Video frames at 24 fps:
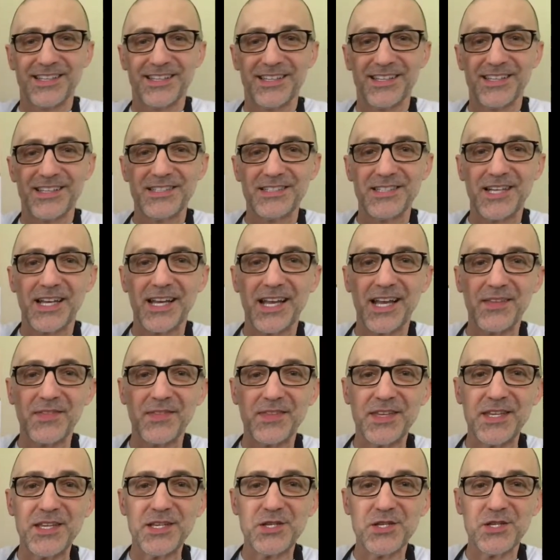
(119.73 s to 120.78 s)
Check out
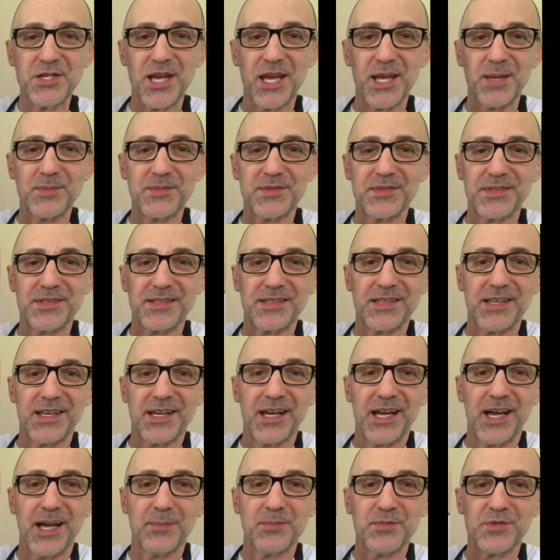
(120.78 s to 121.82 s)
these shapes.
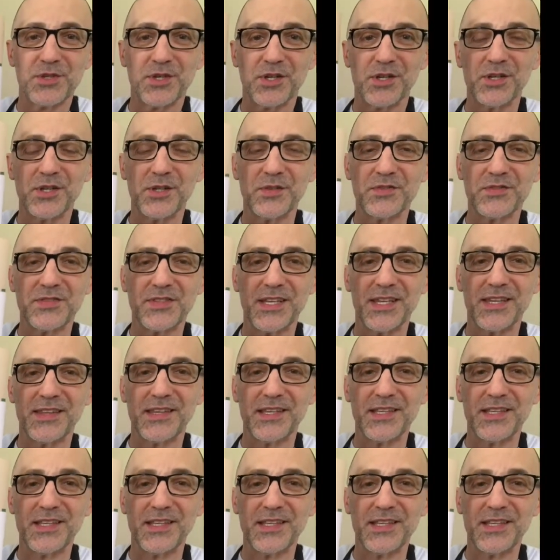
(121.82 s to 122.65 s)
I'm sure you've seen these